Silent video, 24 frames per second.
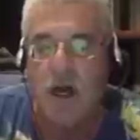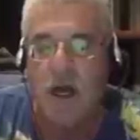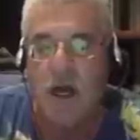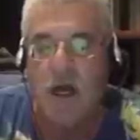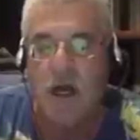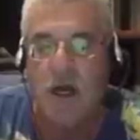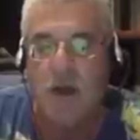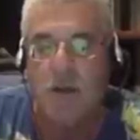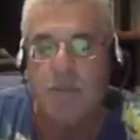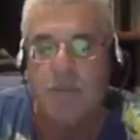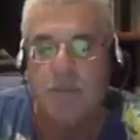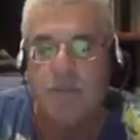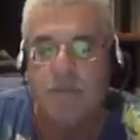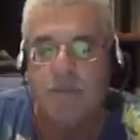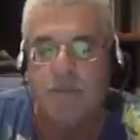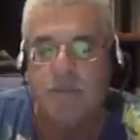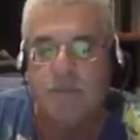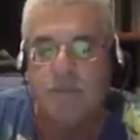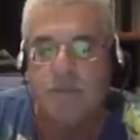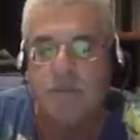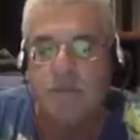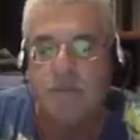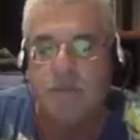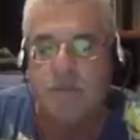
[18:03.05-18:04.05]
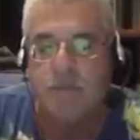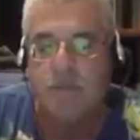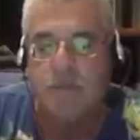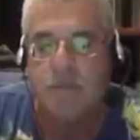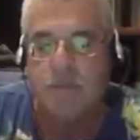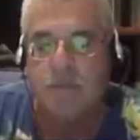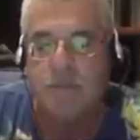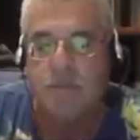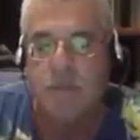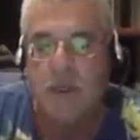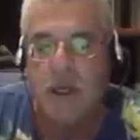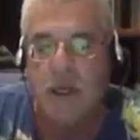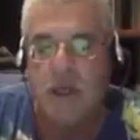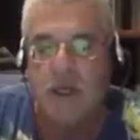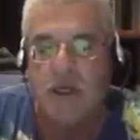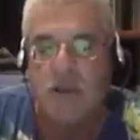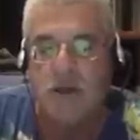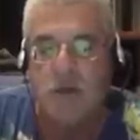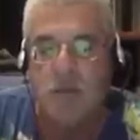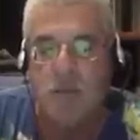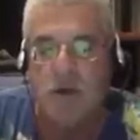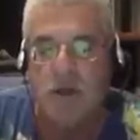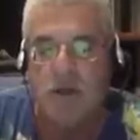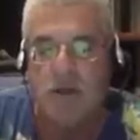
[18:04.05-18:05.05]
I guess
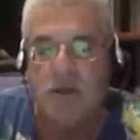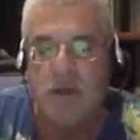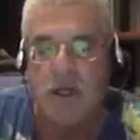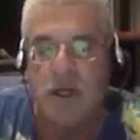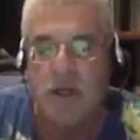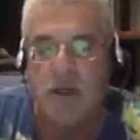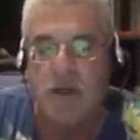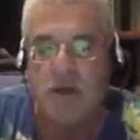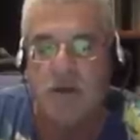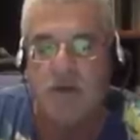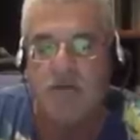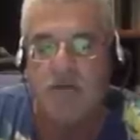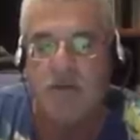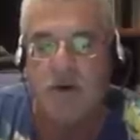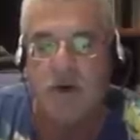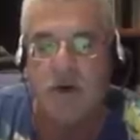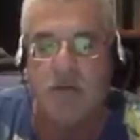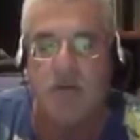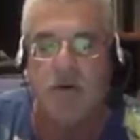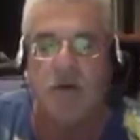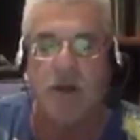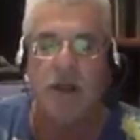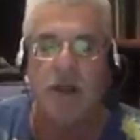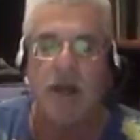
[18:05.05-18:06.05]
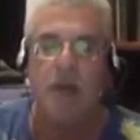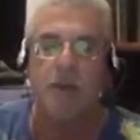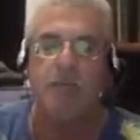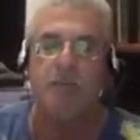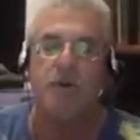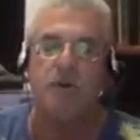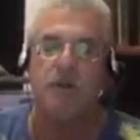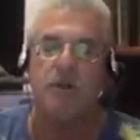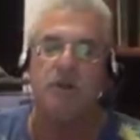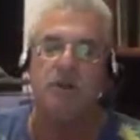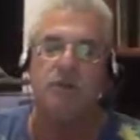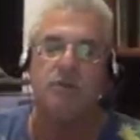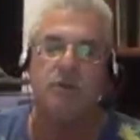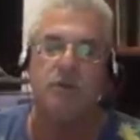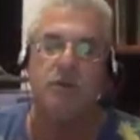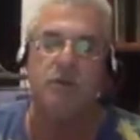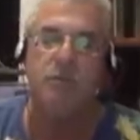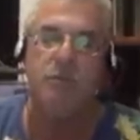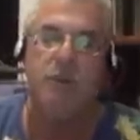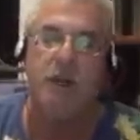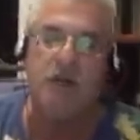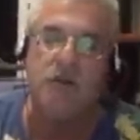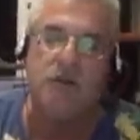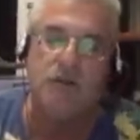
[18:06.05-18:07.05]
I want to take a little victory lap on this one. The
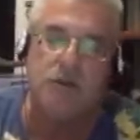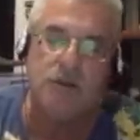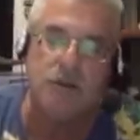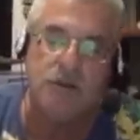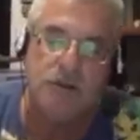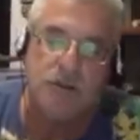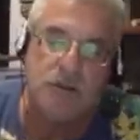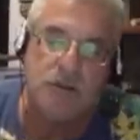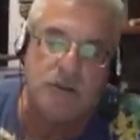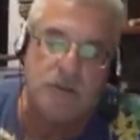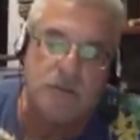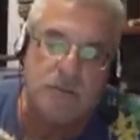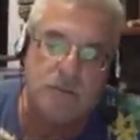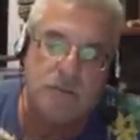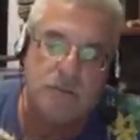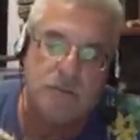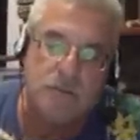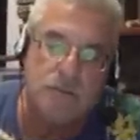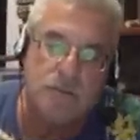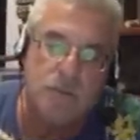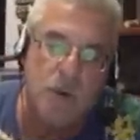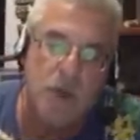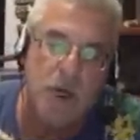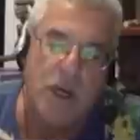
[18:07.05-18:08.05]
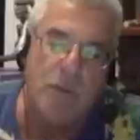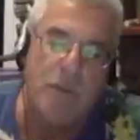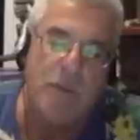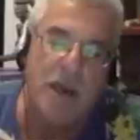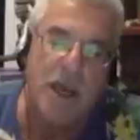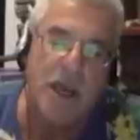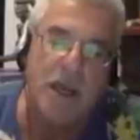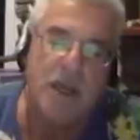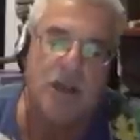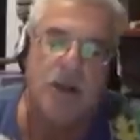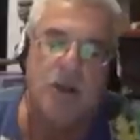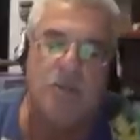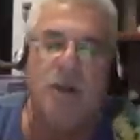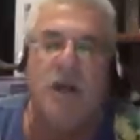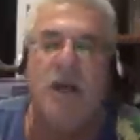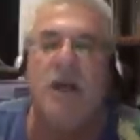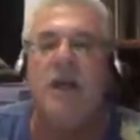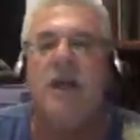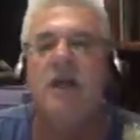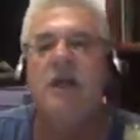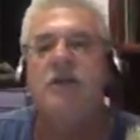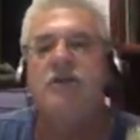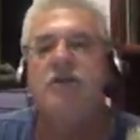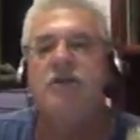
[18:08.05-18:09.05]
mentors, way back in the
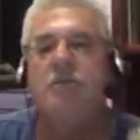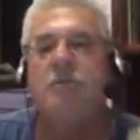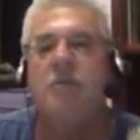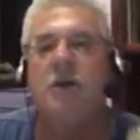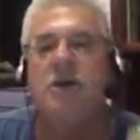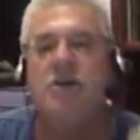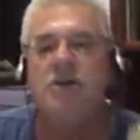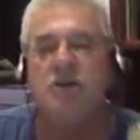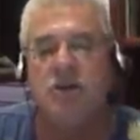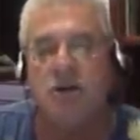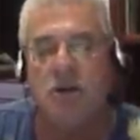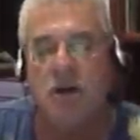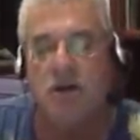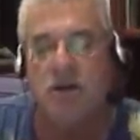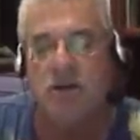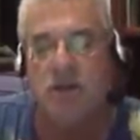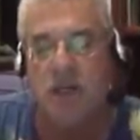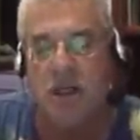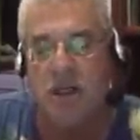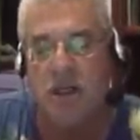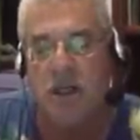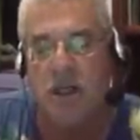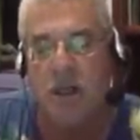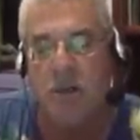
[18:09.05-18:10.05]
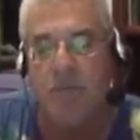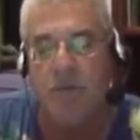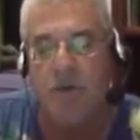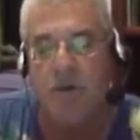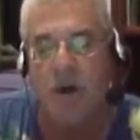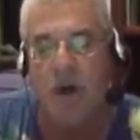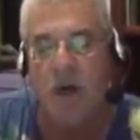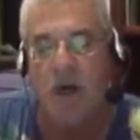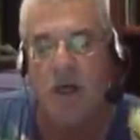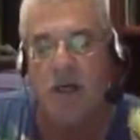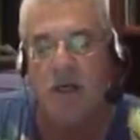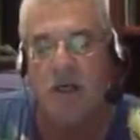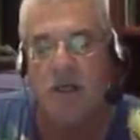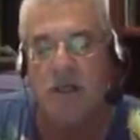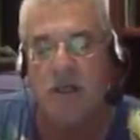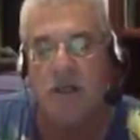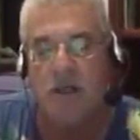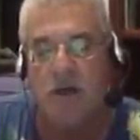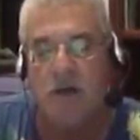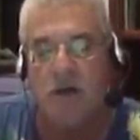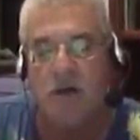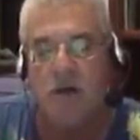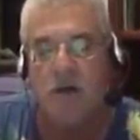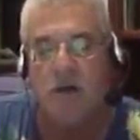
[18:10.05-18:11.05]
beginning, 2 months ago, said keep your
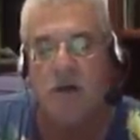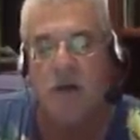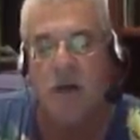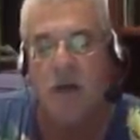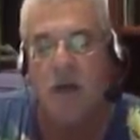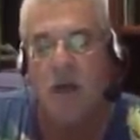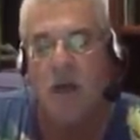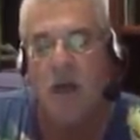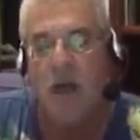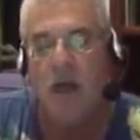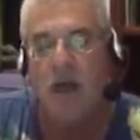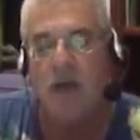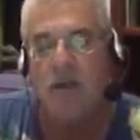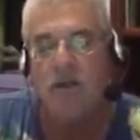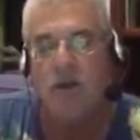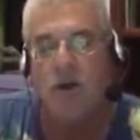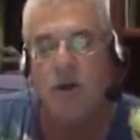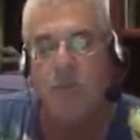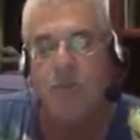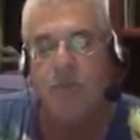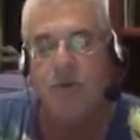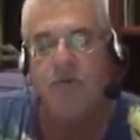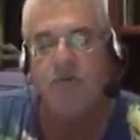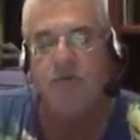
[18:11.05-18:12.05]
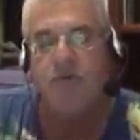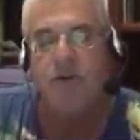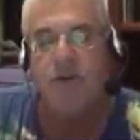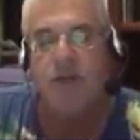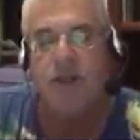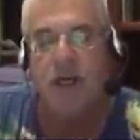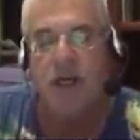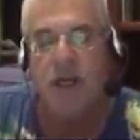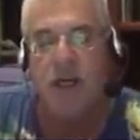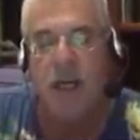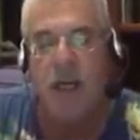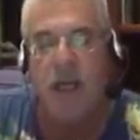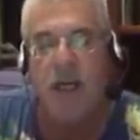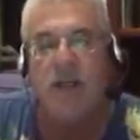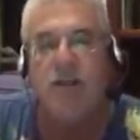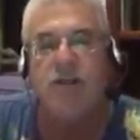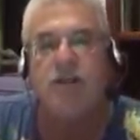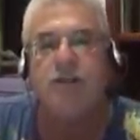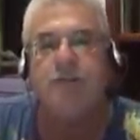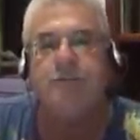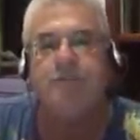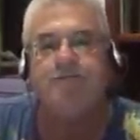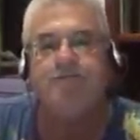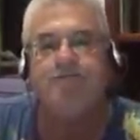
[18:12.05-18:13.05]
eyes open for JH.